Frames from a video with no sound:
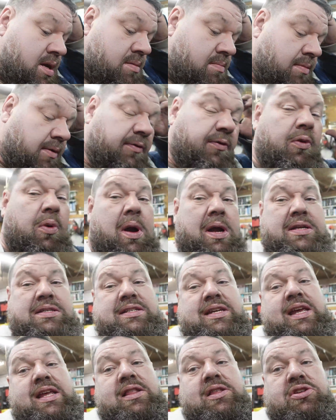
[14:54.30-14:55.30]
before I
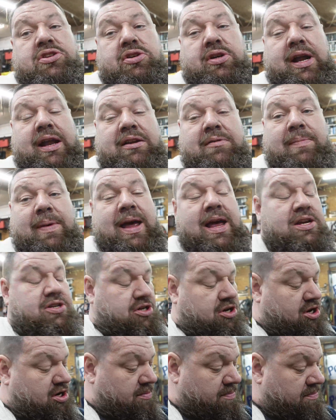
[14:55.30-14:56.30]
say that you're gonna have to bash
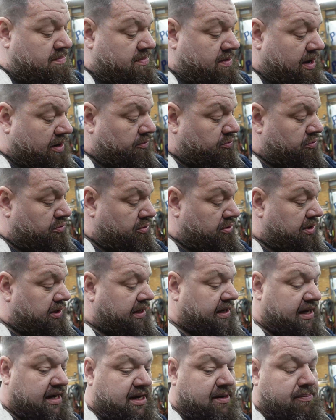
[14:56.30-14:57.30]
on them, I
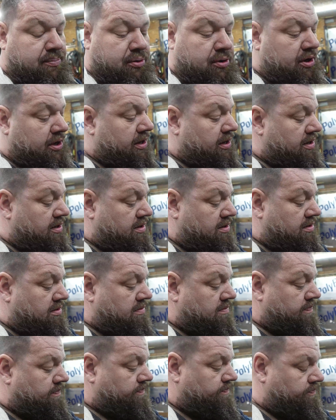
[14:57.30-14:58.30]
really need to put
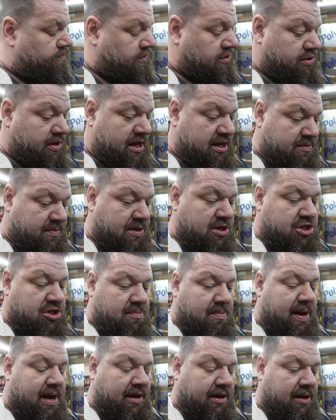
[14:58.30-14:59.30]
the transmission
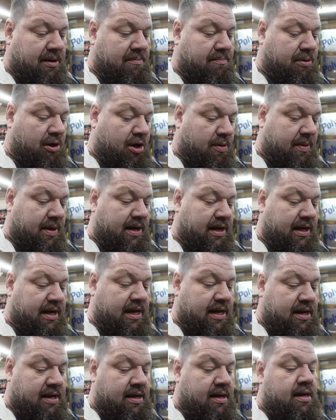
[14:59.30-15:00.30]
mount in
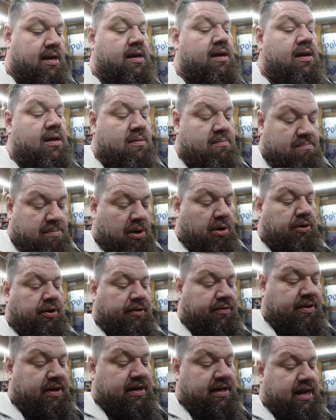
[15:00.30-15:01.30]
permanently, bolt everything